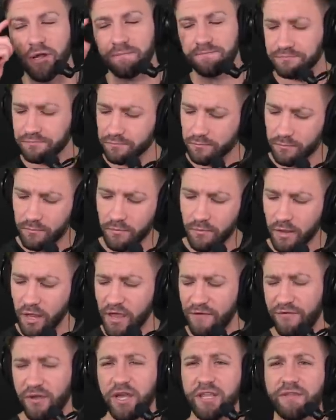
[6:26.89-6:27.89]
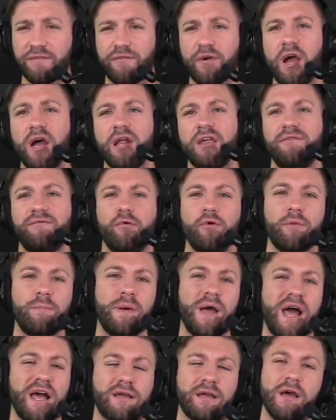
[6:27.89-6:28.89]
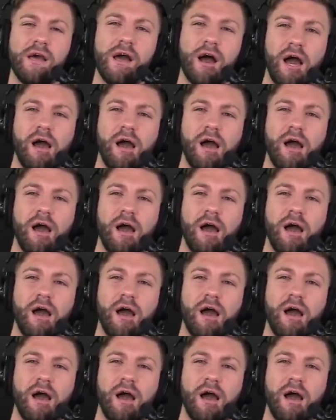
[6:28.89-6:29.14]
it, if you get the variety four pack,